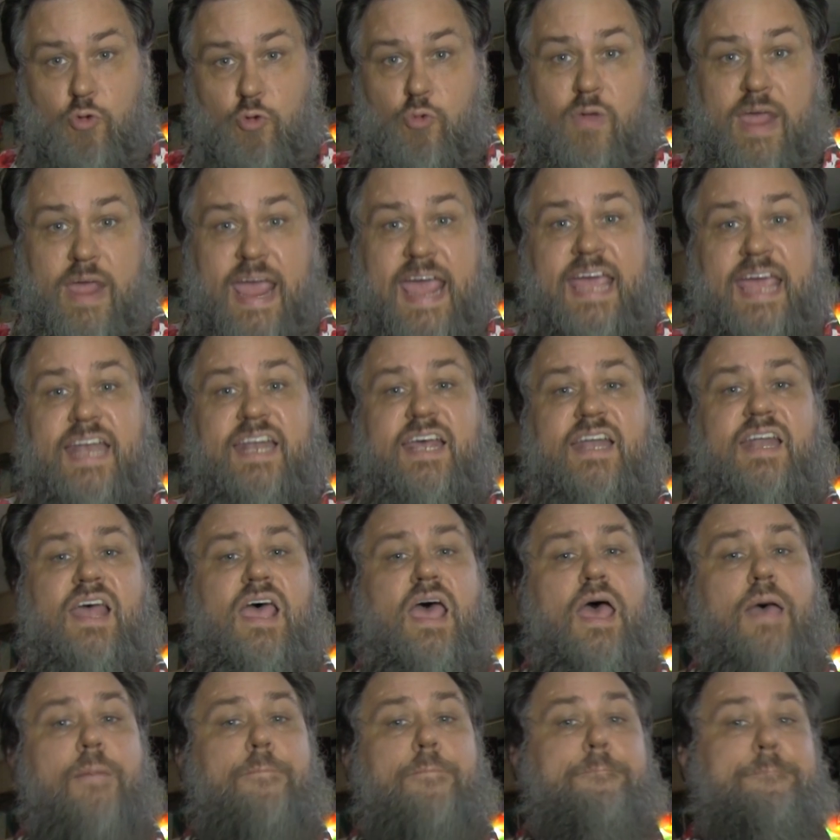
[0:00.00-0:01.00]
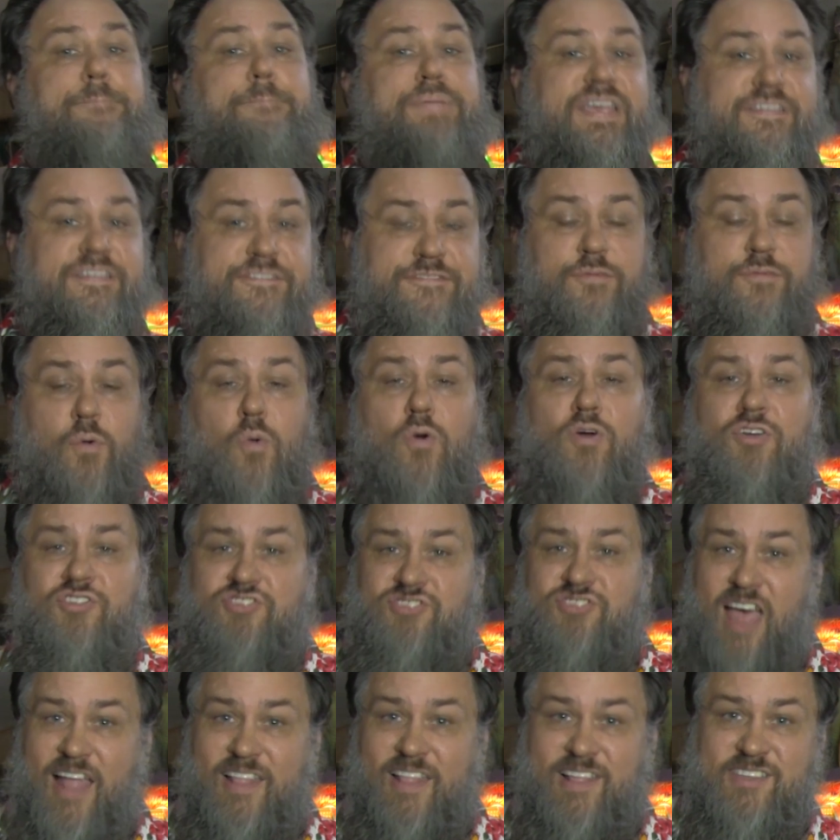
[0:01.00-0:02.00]
created before
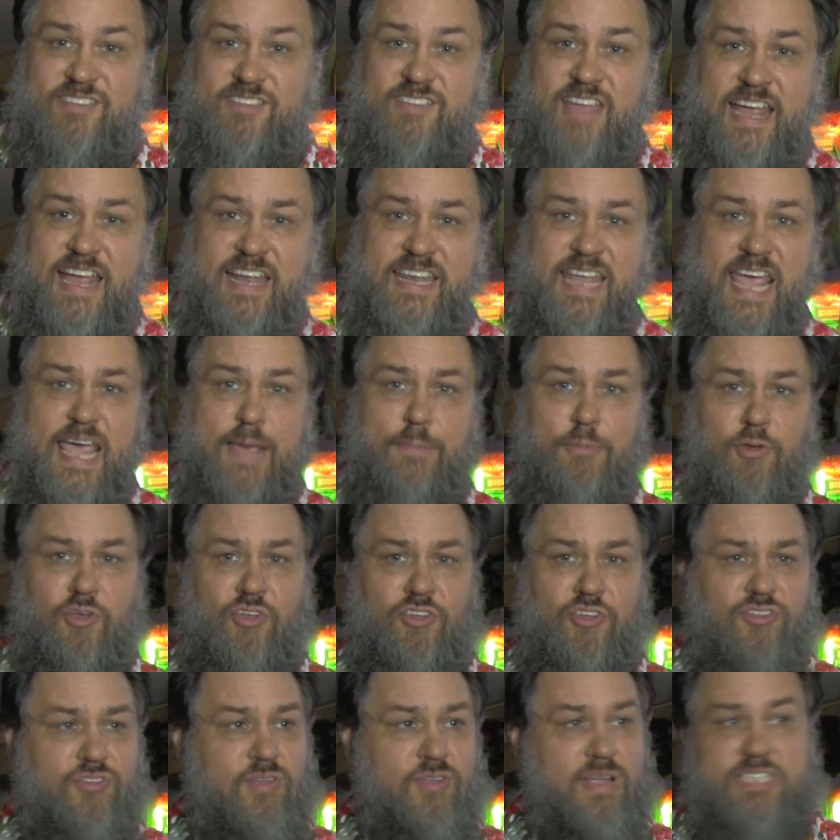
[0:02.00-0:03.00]
solid state tables.